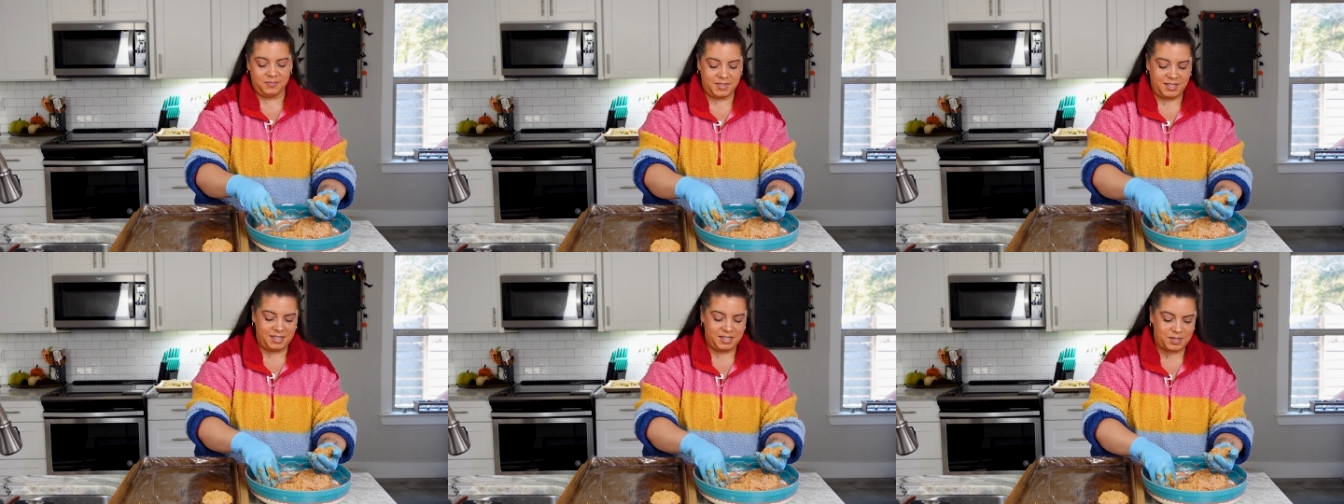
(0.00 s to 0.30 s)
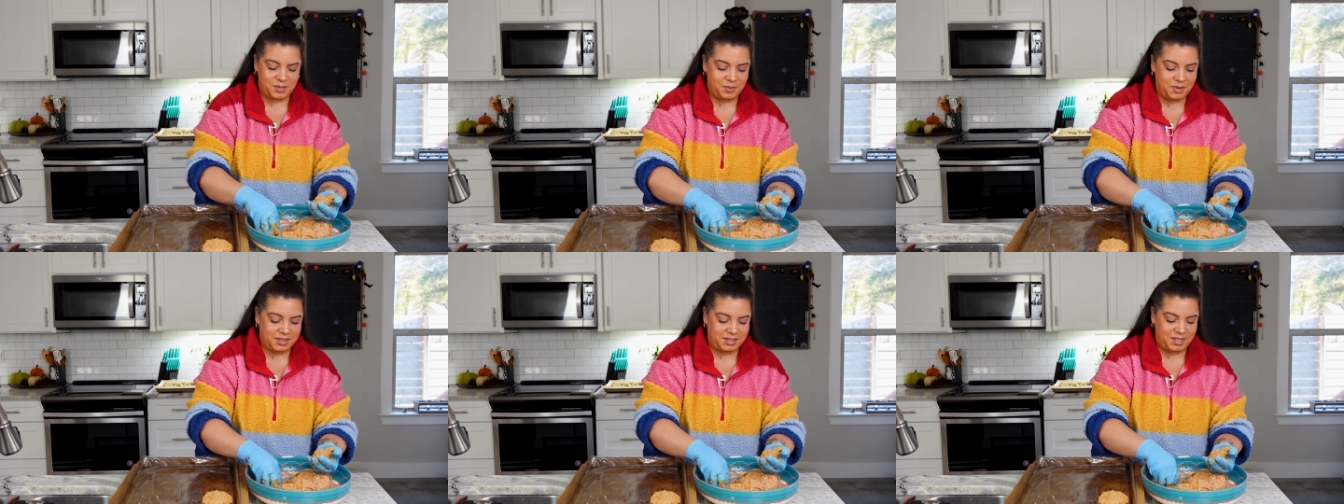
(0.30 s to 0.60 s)

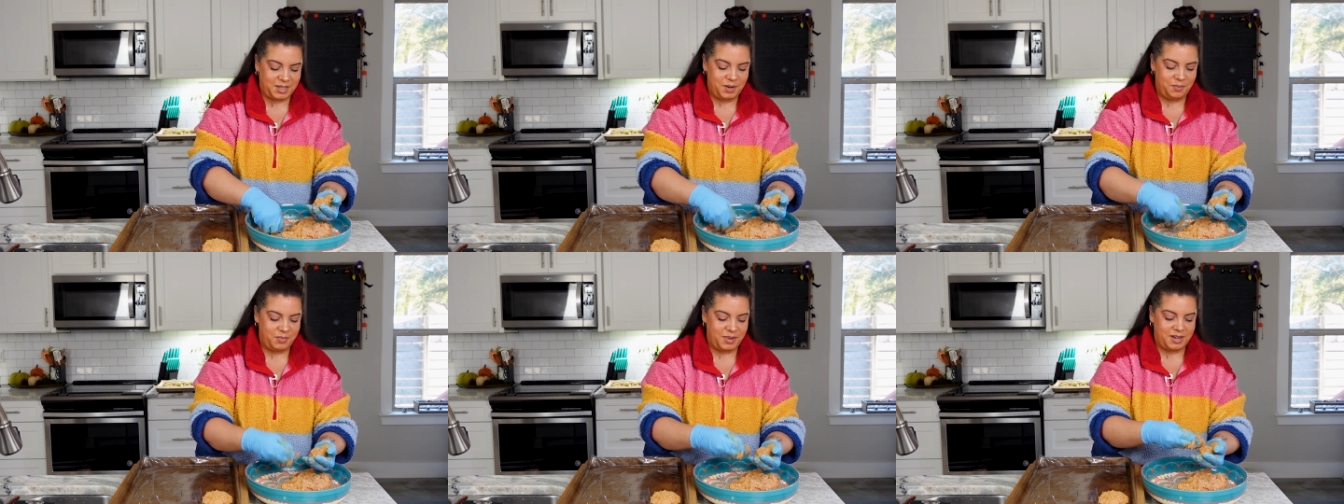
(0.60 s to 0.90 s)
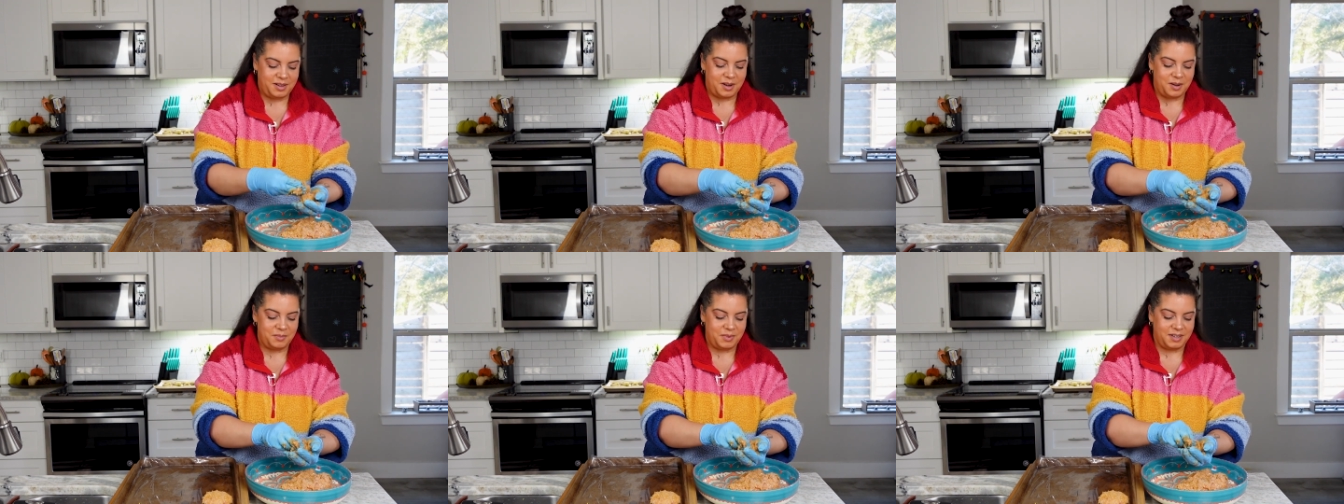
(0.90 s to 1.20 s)
That's what they're
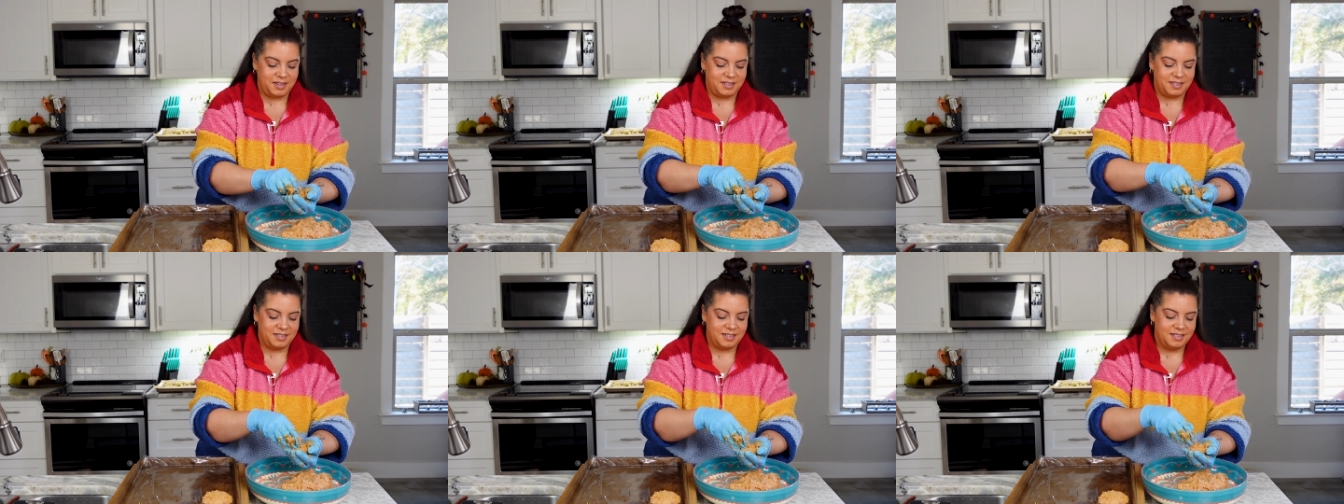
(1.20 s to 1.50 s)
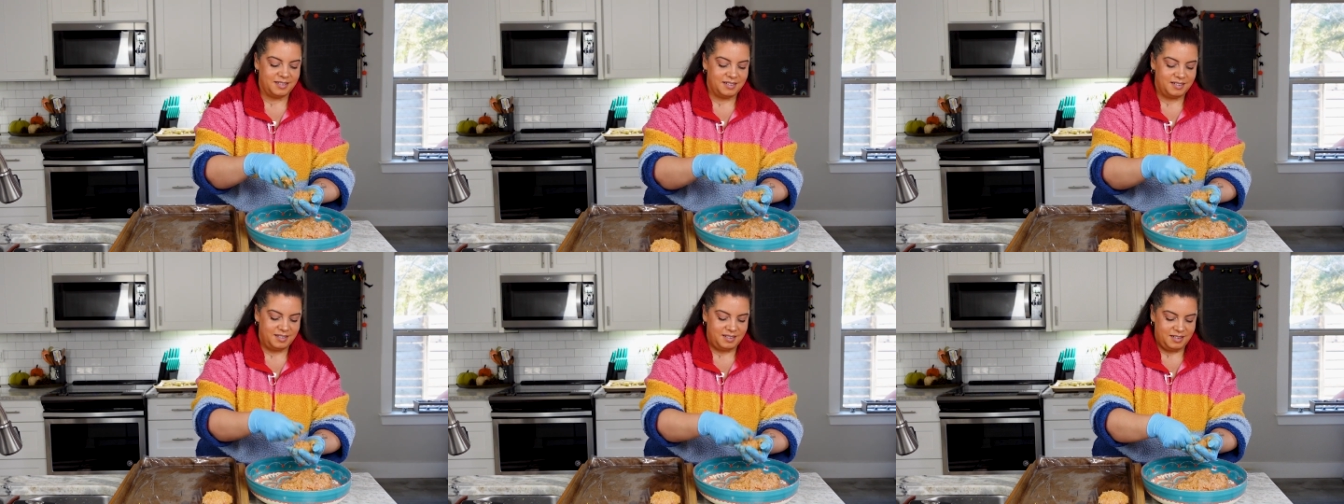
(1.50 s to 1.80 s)
becoming.
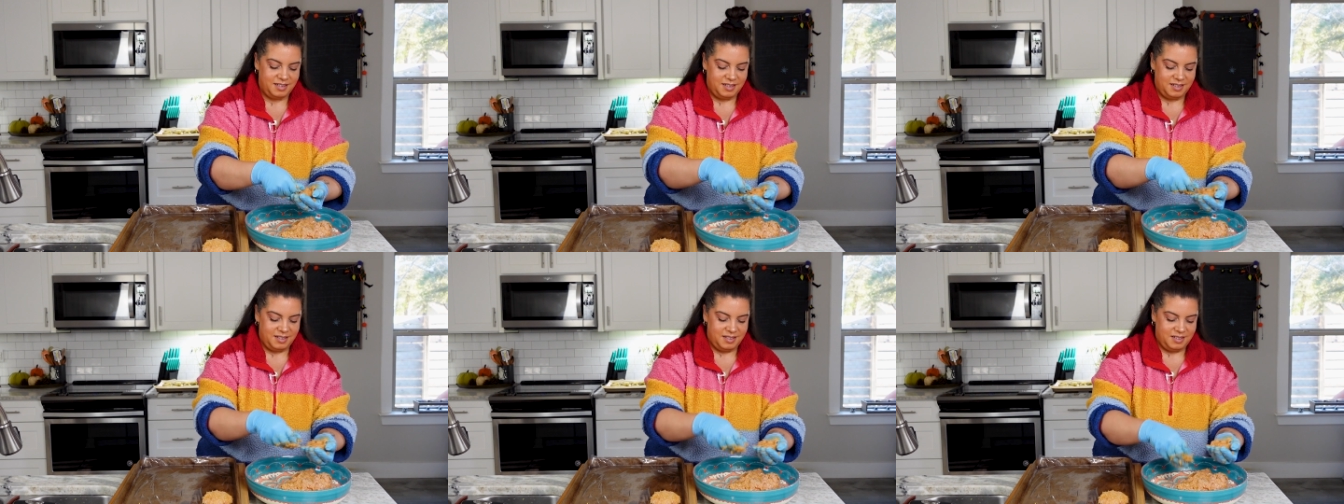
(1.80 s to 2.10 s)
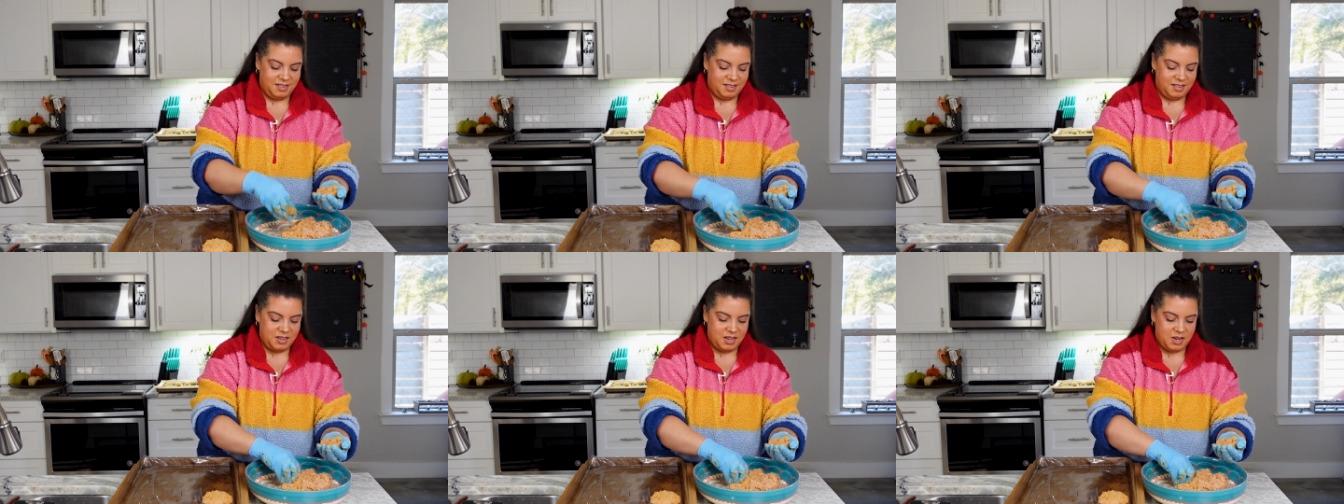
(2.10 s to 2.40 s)

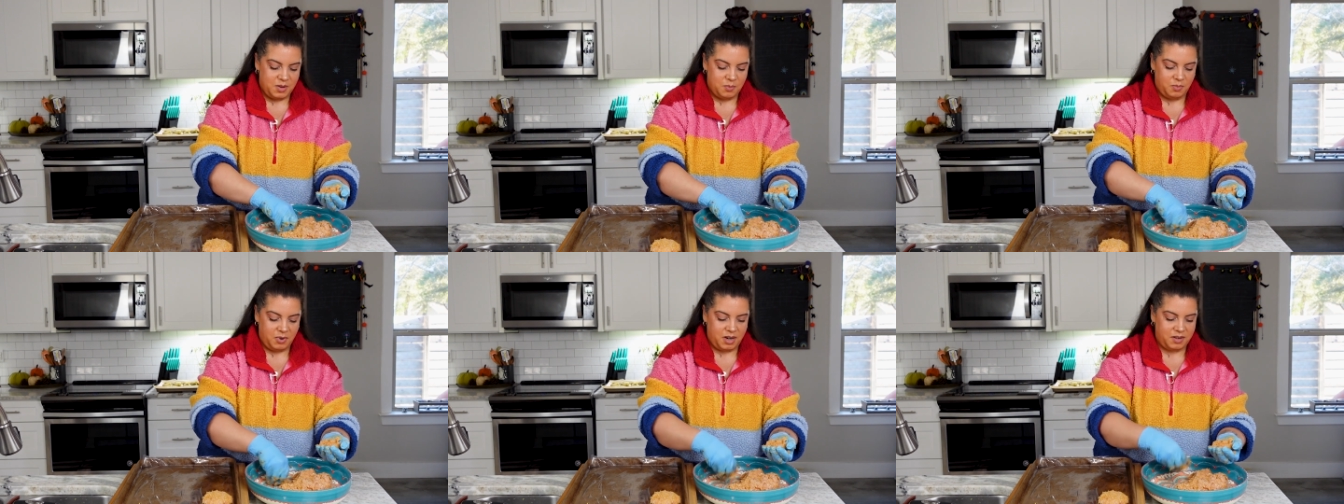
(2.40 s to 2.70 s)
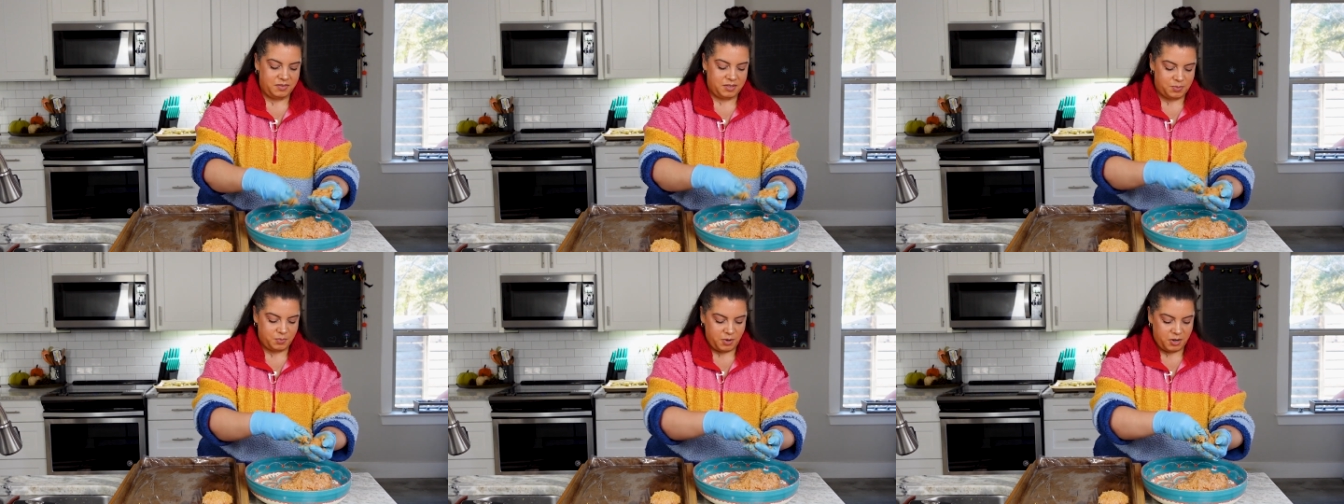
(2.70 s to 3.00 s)

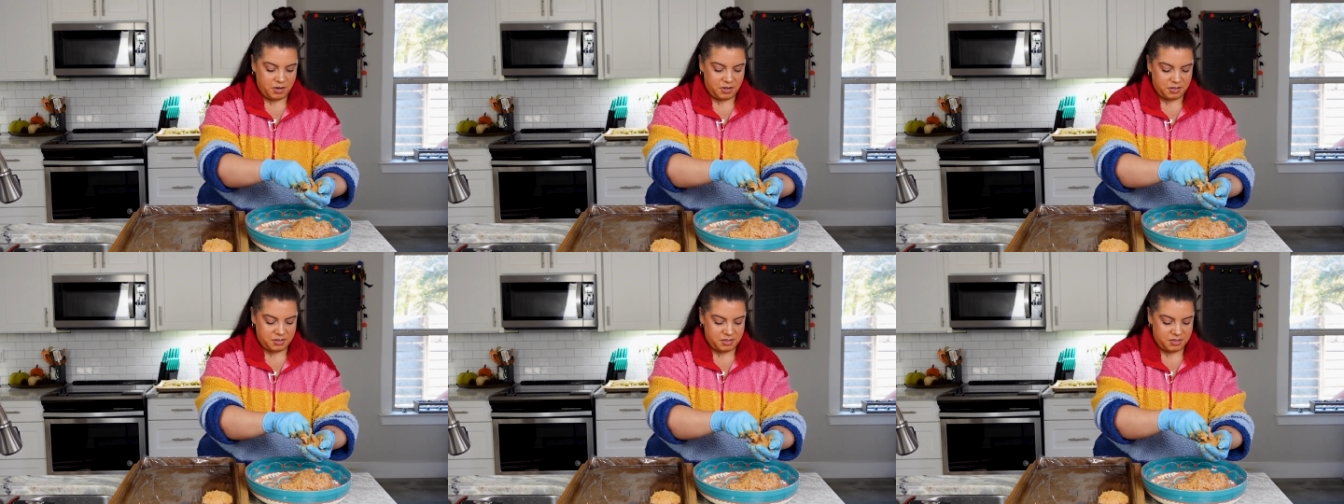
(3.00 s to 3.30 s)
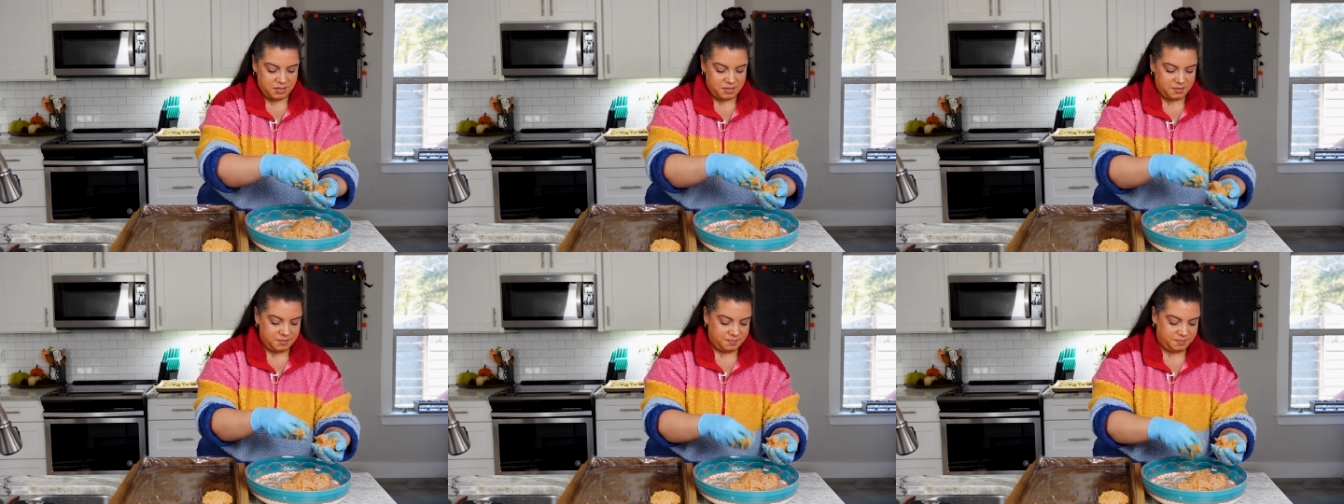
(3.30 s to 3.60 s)
Breakfast
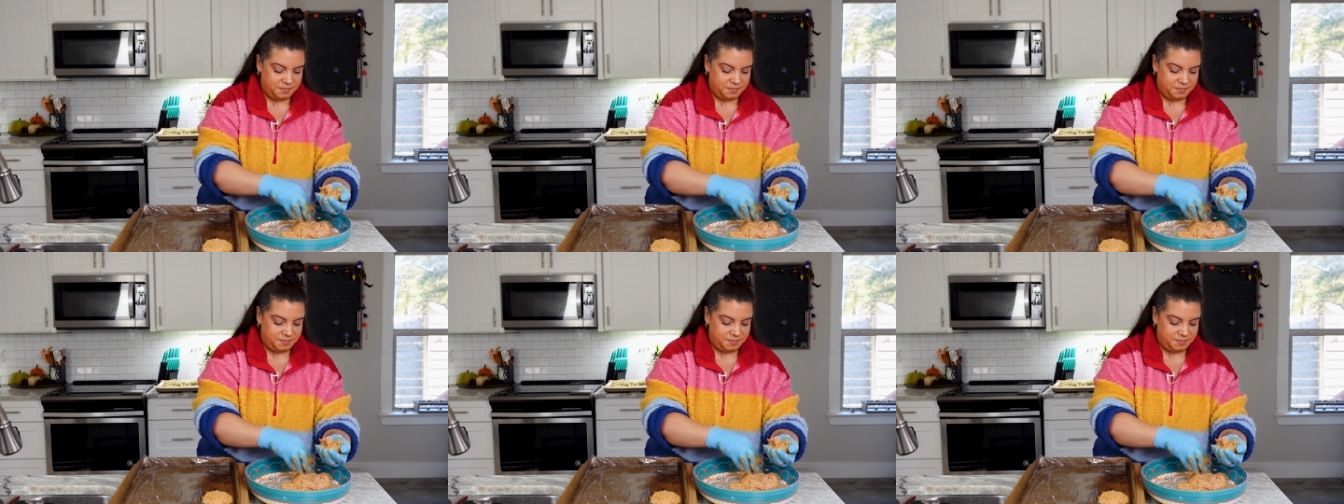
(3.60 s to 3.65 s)
burgers.